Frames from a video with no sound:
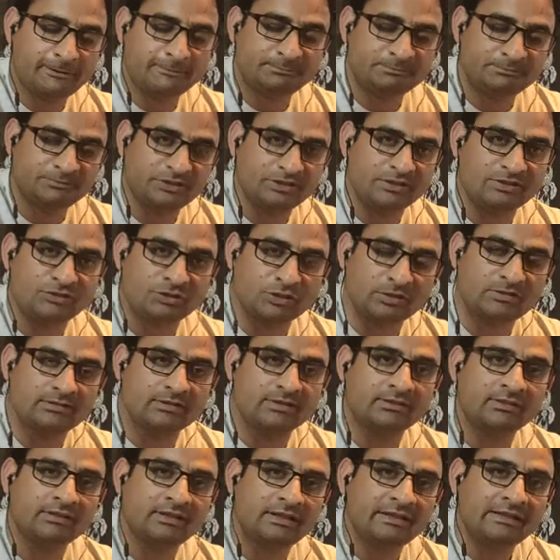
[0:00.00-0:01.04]
their
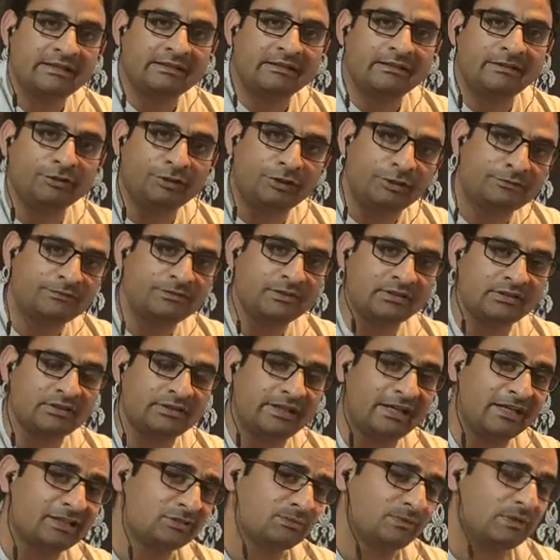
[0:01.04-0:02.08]
children
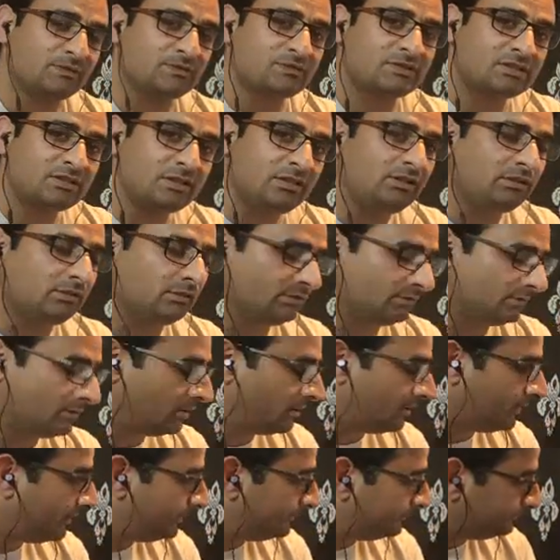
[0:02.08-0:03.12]
differently, as we have seen
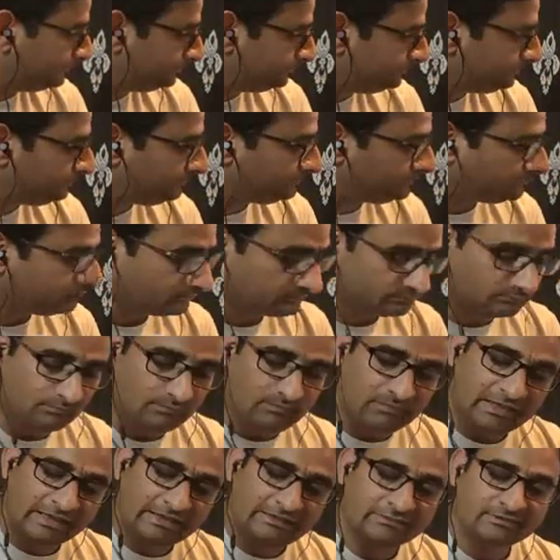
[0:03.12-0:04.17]

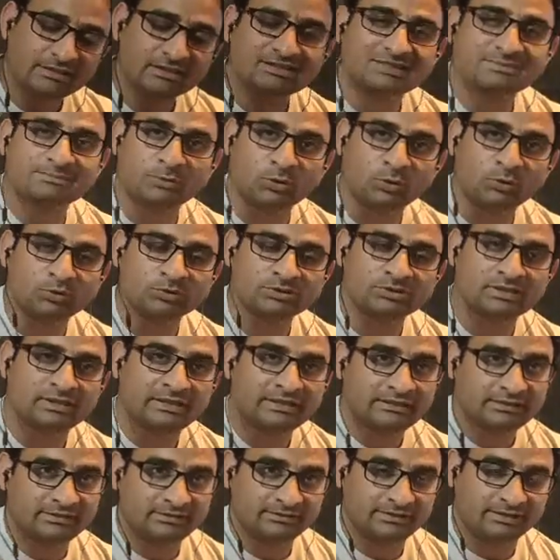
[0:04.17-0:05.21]
in this prose,
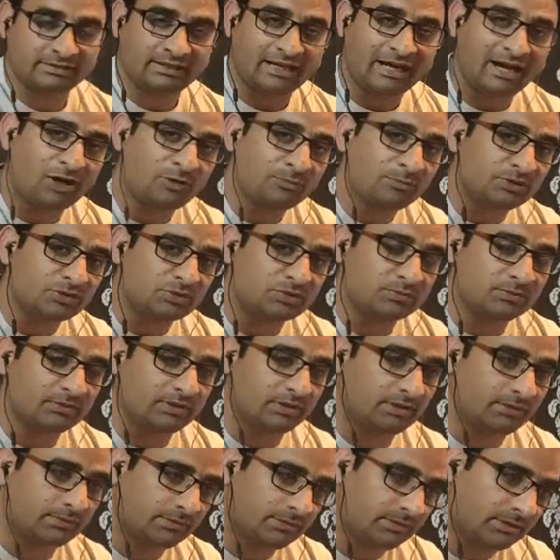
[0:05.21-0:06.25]
that how much
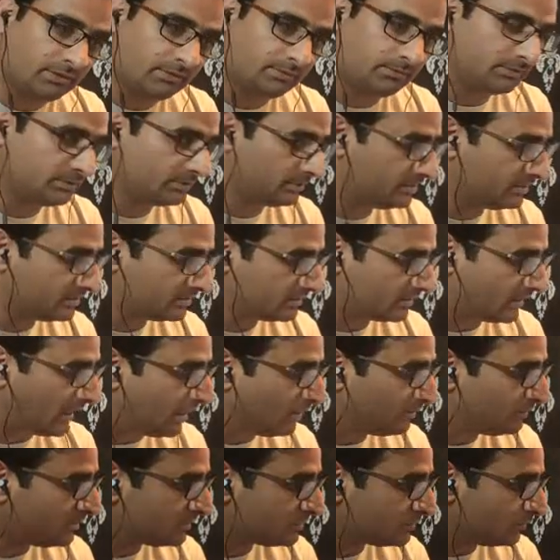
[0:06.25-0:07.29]

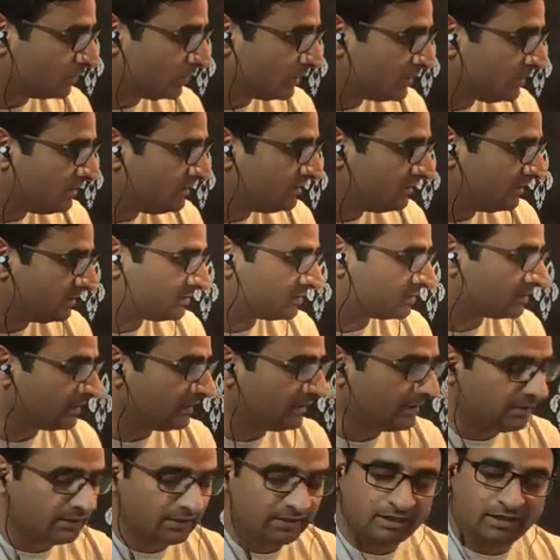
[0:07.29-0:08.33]
worried is
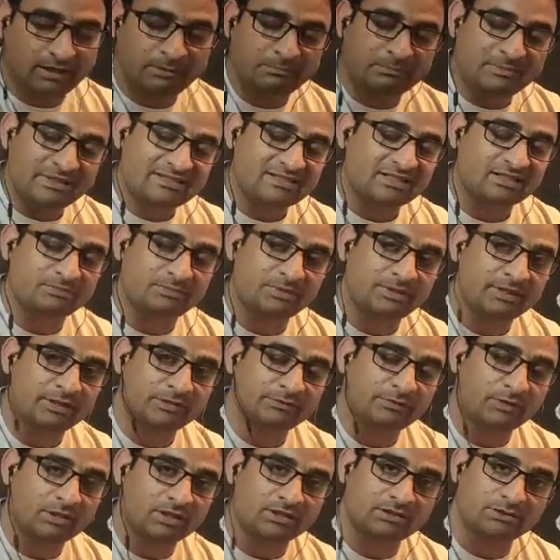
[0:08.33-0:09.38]
Mrs. Bennet
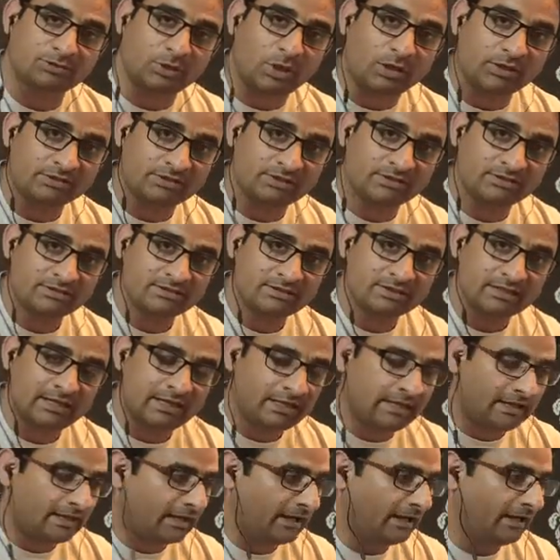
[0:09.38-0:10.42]
for her daughters,
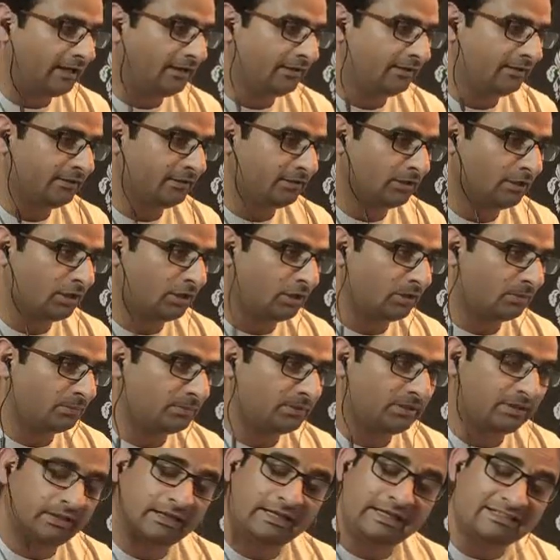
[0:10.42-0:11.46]
and
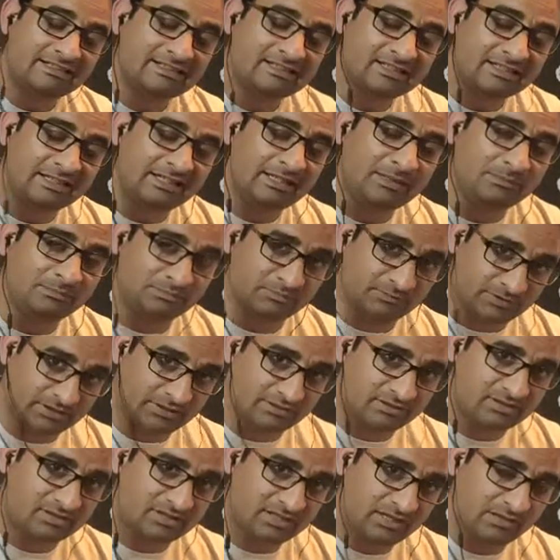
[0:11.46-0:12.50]
it seemed
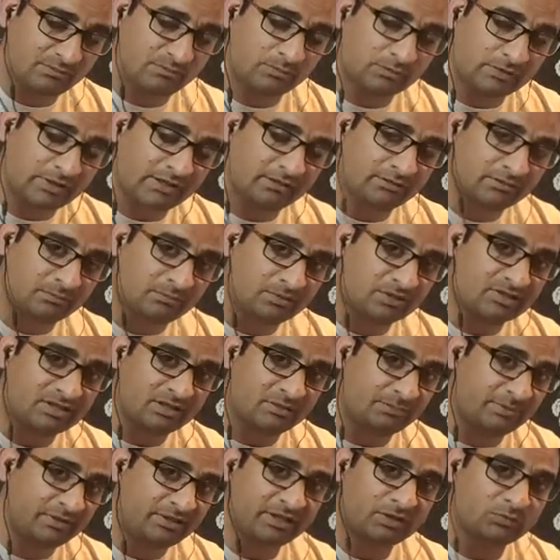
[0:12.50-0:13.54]
that
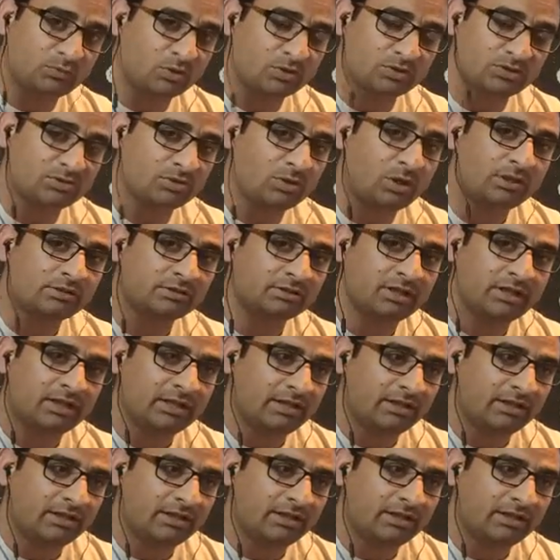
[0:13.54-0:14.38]
Mr. Bennet was not